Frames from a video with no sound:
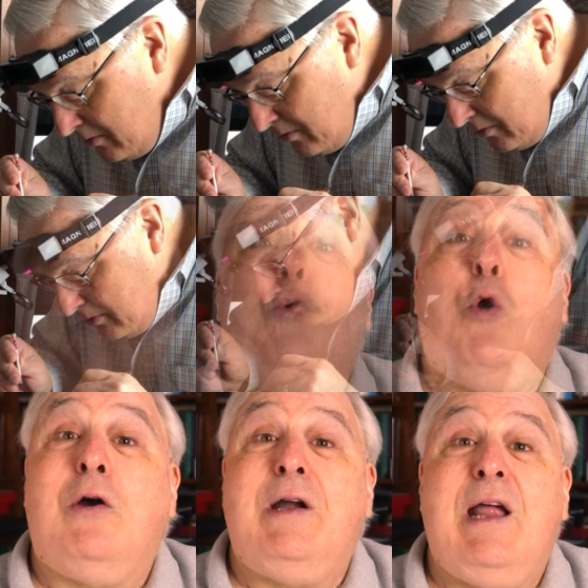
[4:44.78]
something you
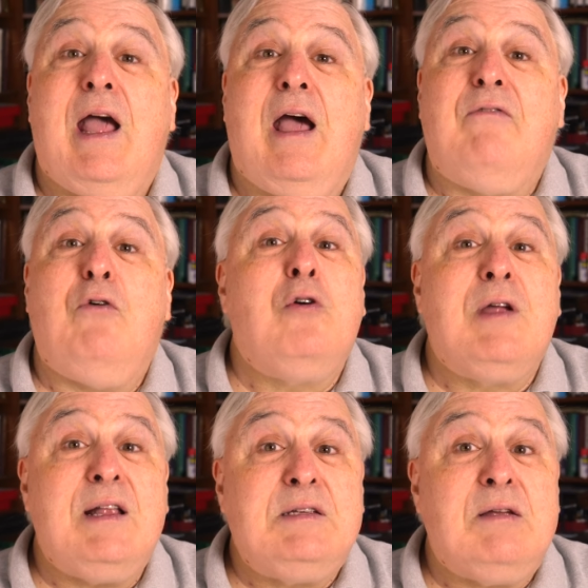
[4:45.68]
already have or
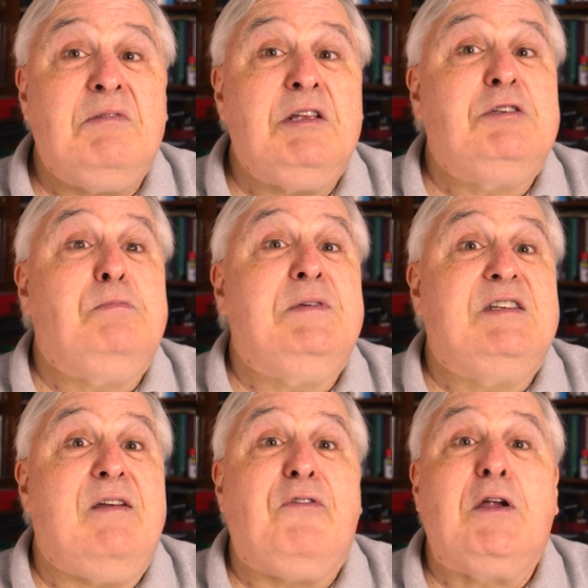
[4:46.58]
get something
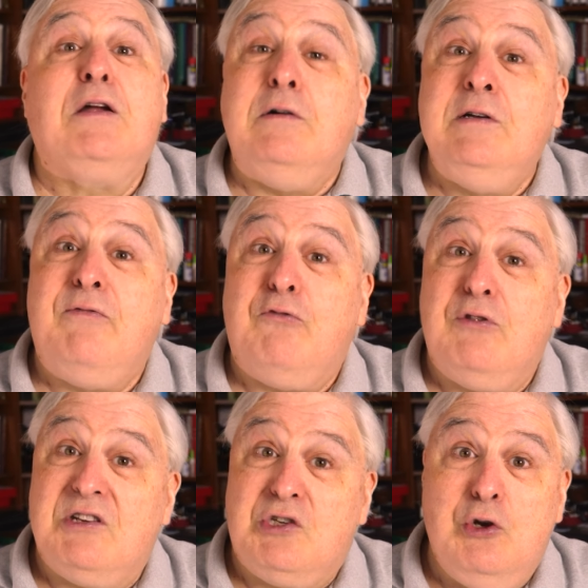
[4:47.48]
specifically for
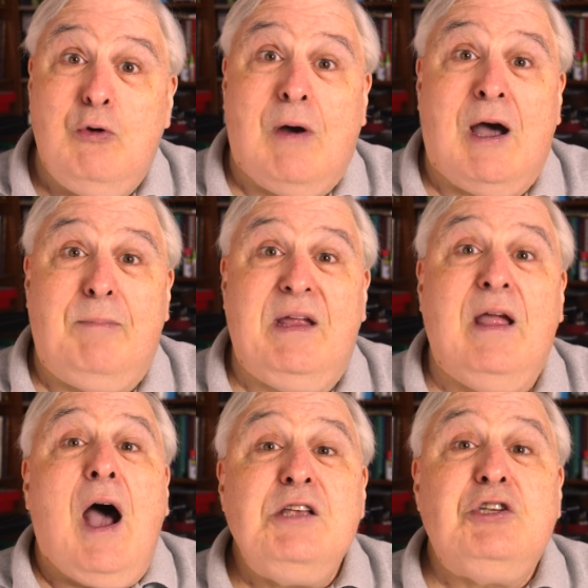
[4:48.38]
this new hobby,
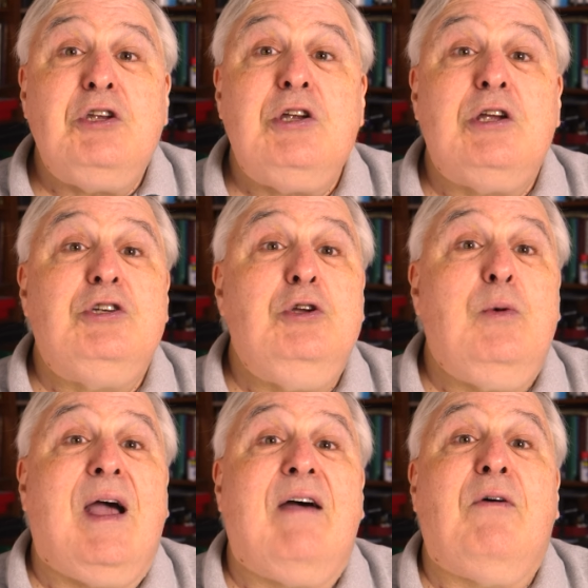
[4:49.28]
I suggest you
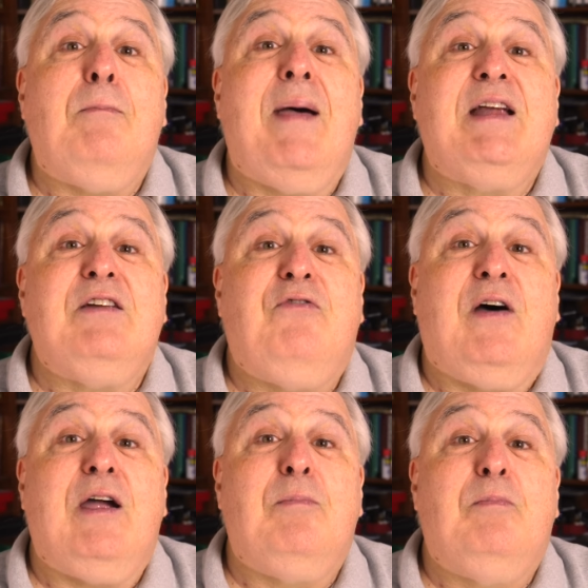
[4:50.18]
have a
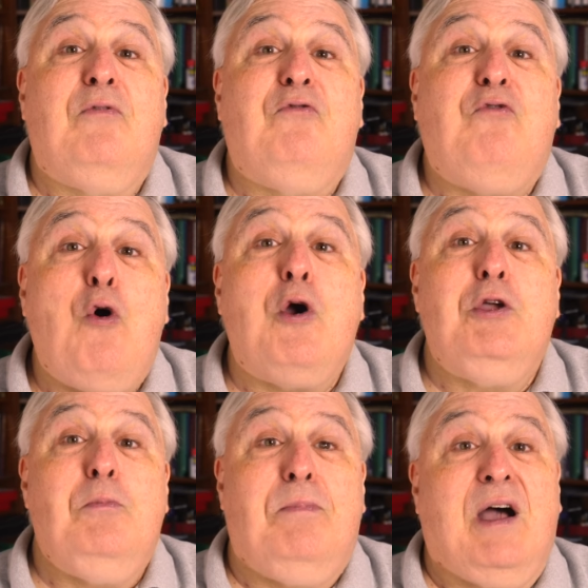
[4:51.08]
magnifier before
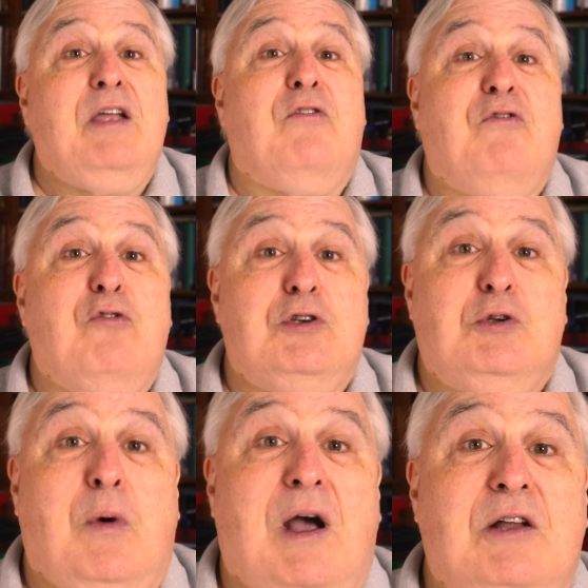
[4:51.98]
you buy your first
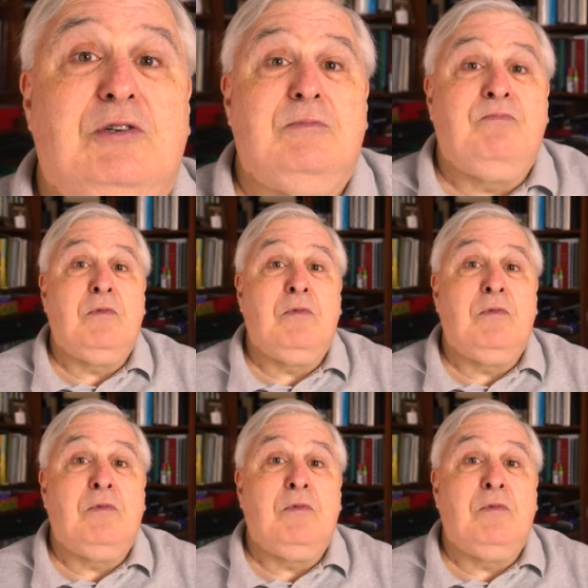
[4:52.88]
watch.